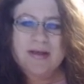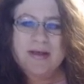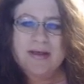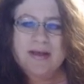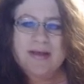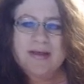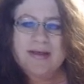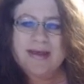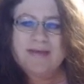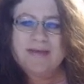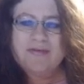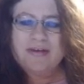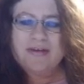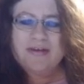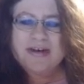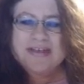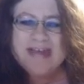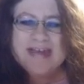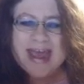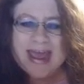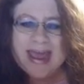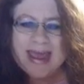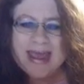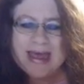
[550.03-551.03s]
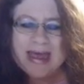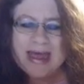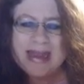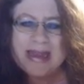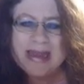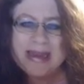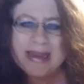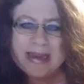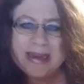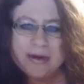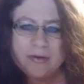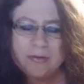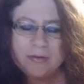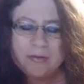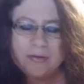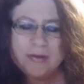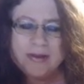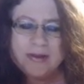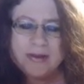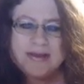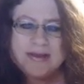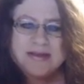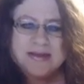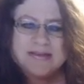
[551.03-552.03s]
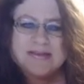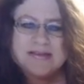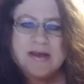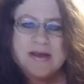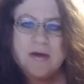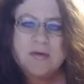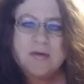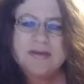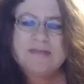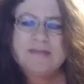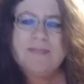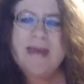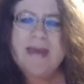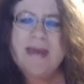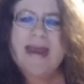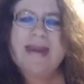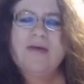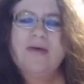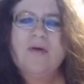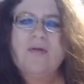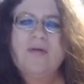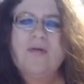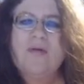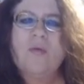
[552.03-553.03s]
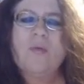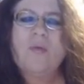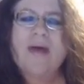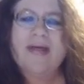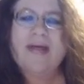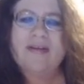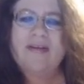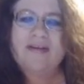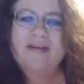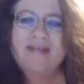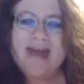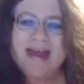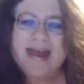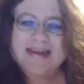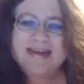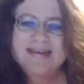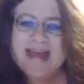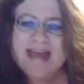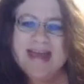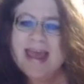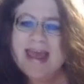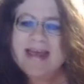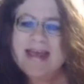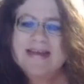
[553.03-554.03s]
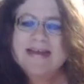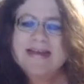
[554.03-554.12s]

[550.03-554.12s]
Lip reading: give or take a little. So depending on the weather that day,